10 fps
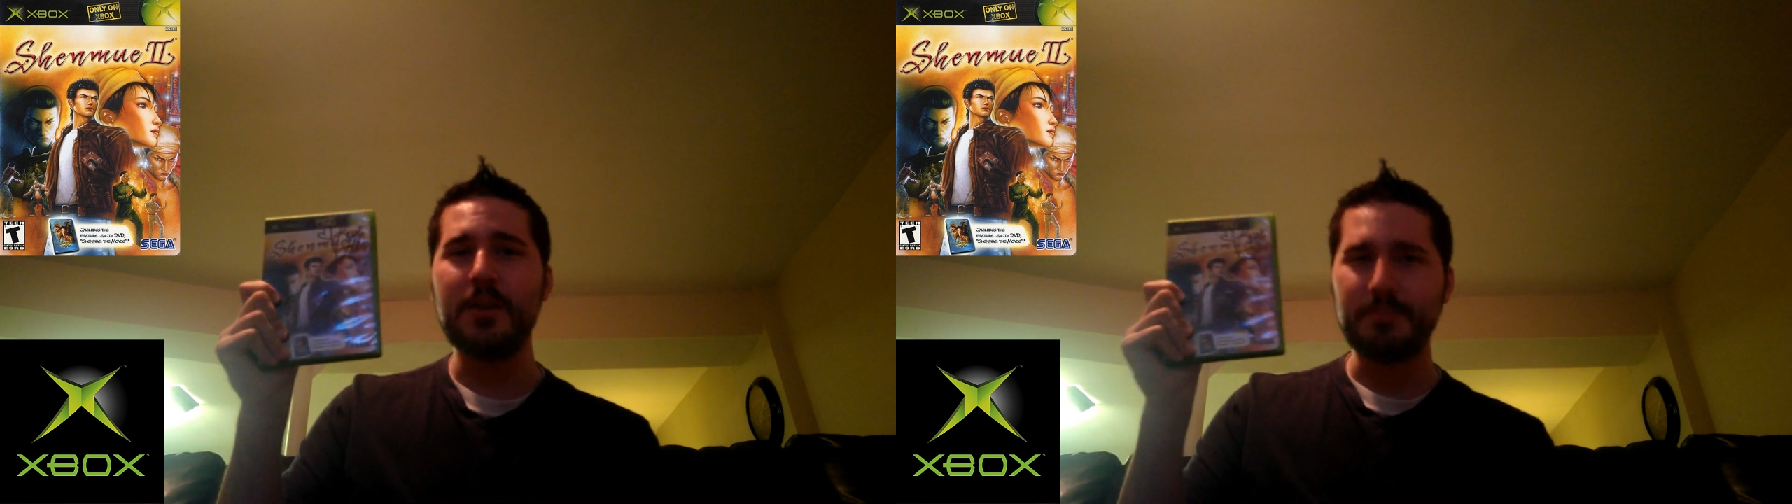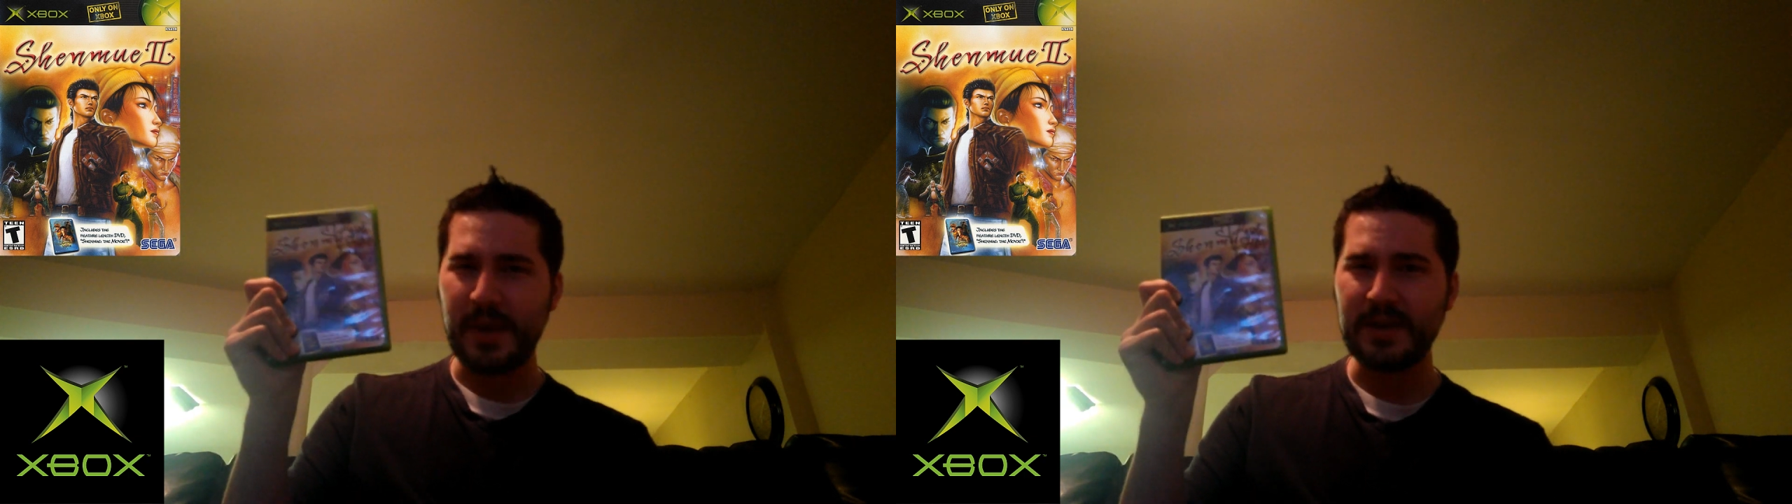
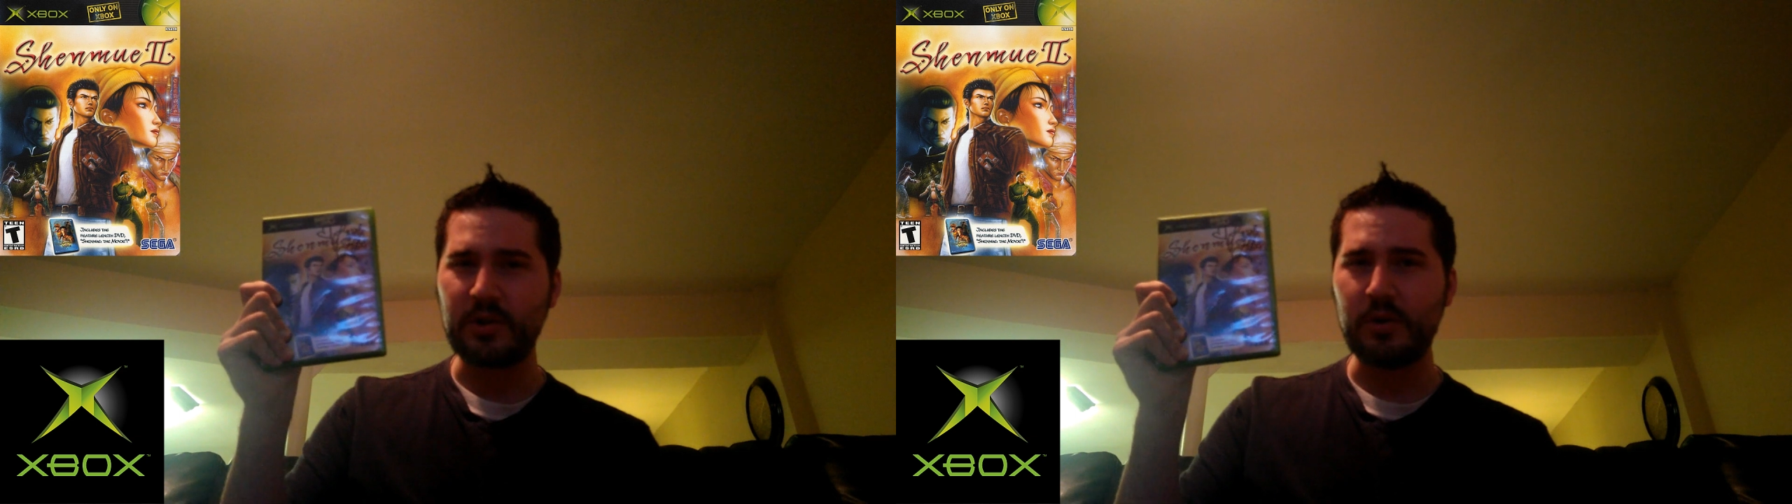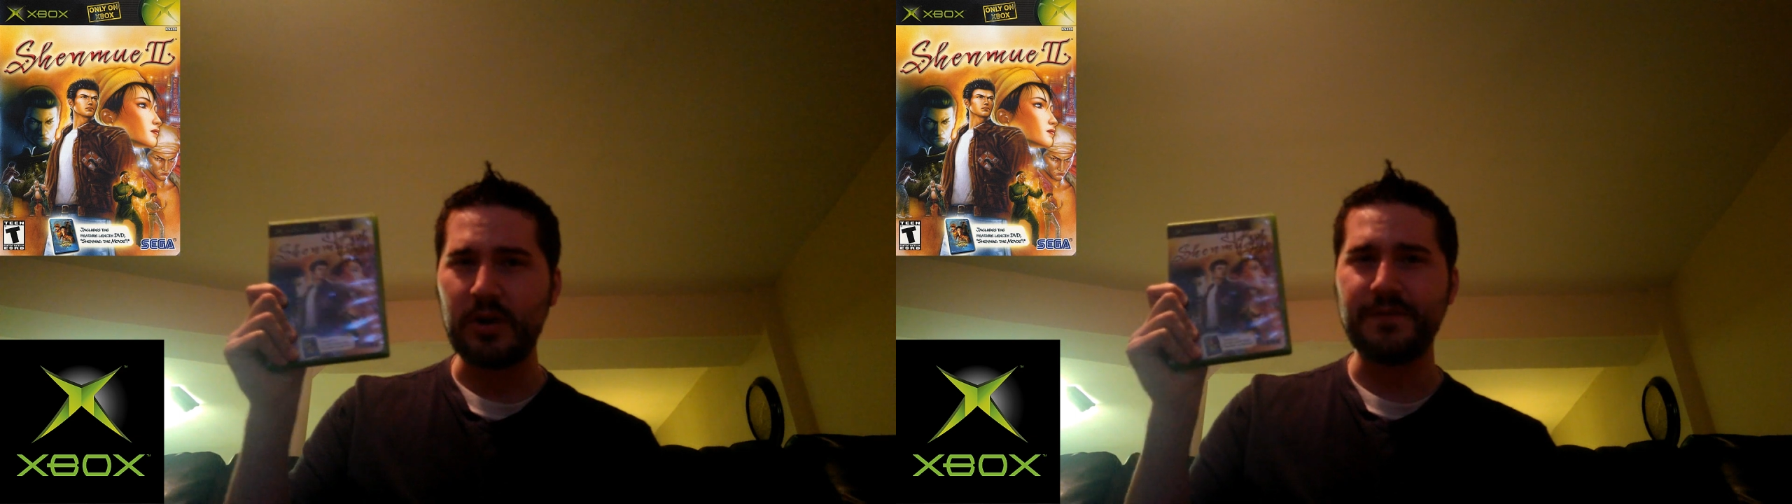
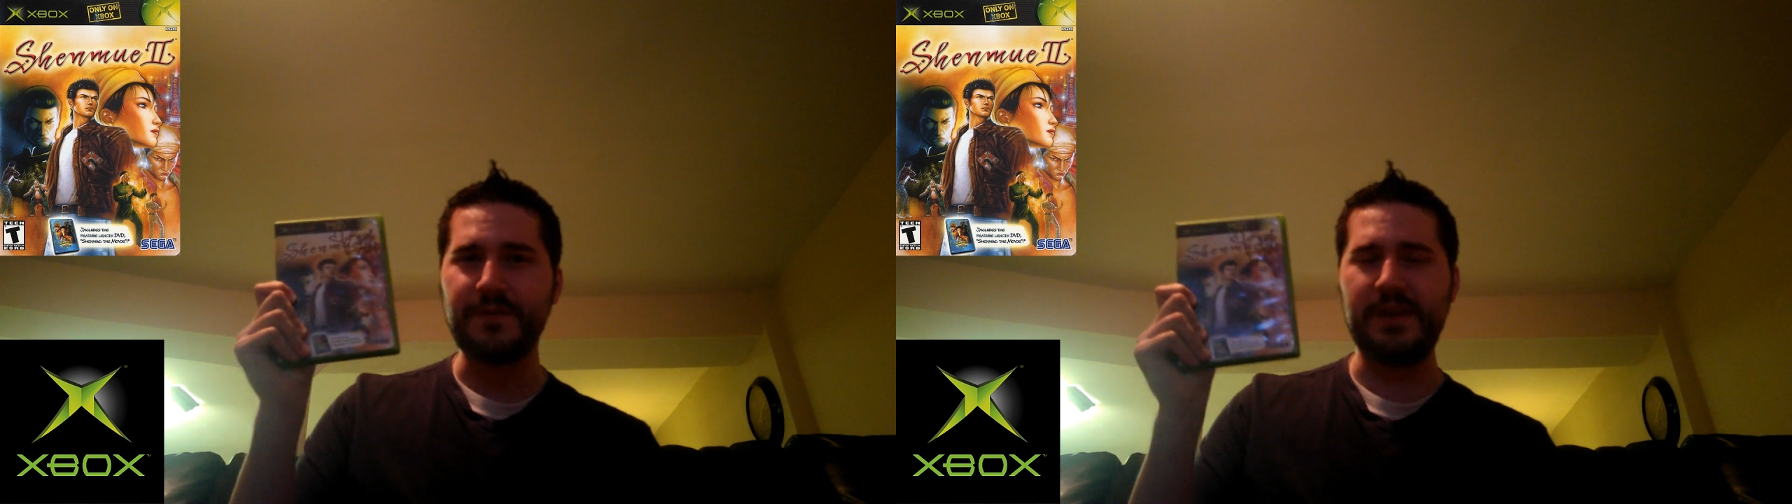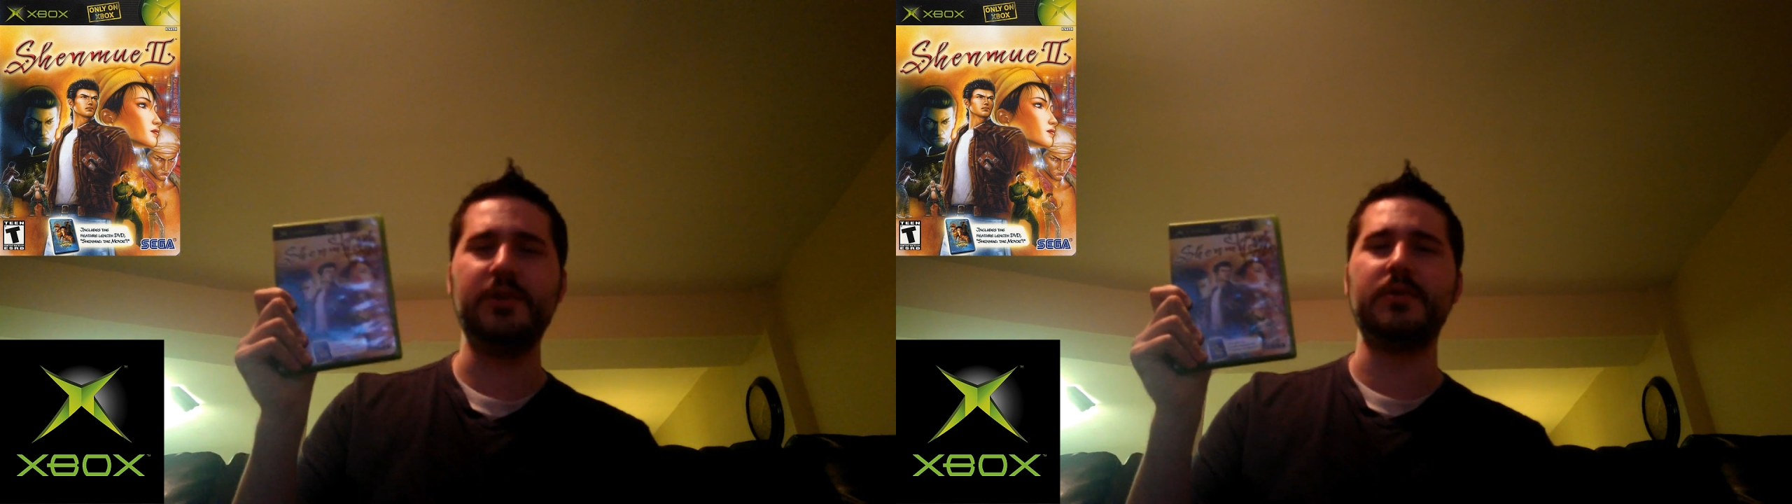pinnacle of
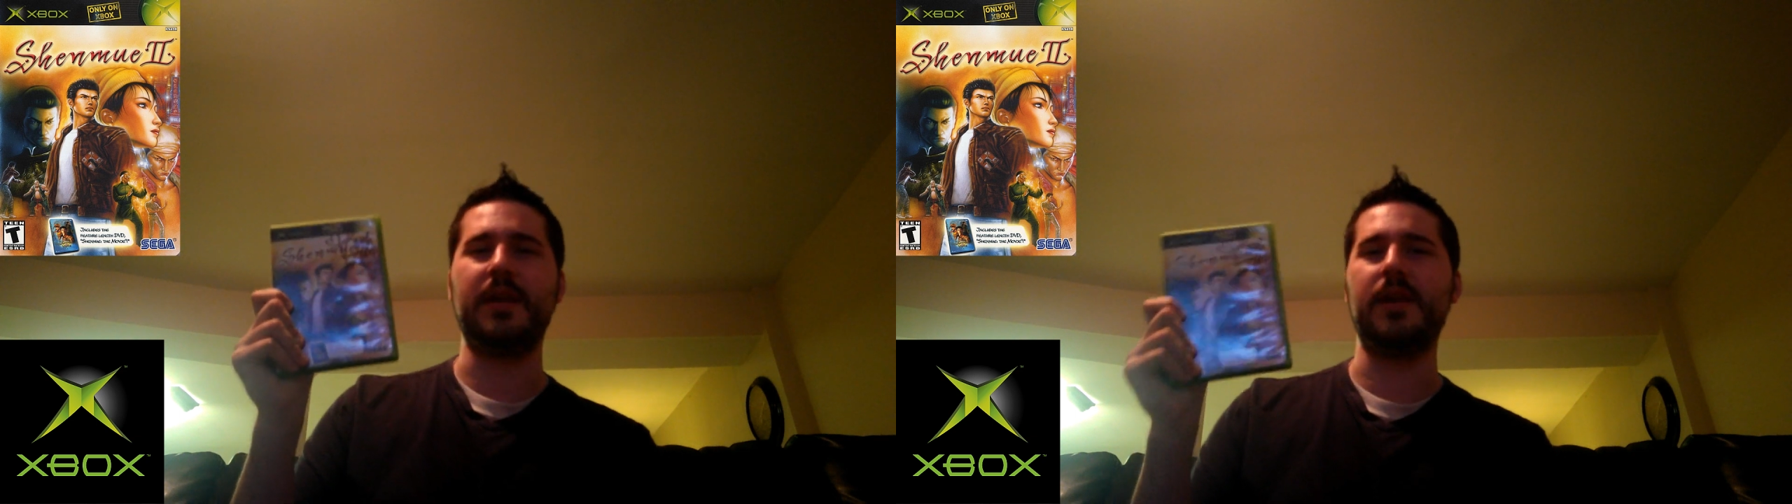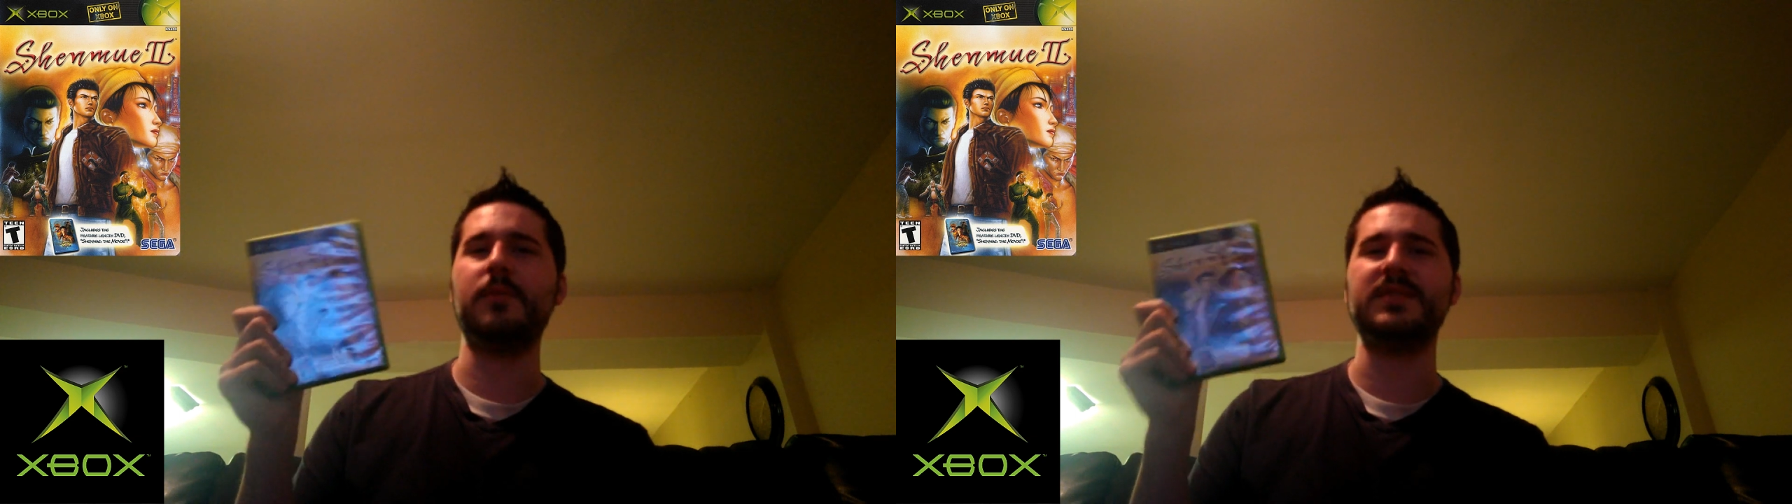video
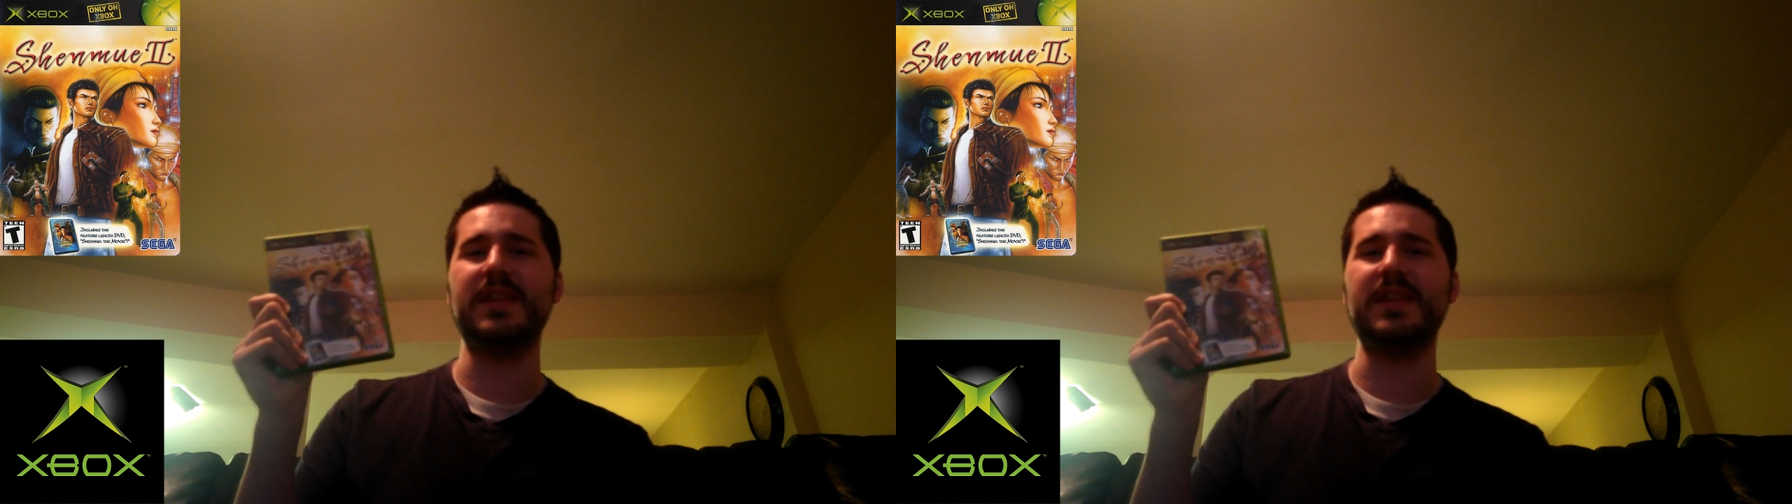games,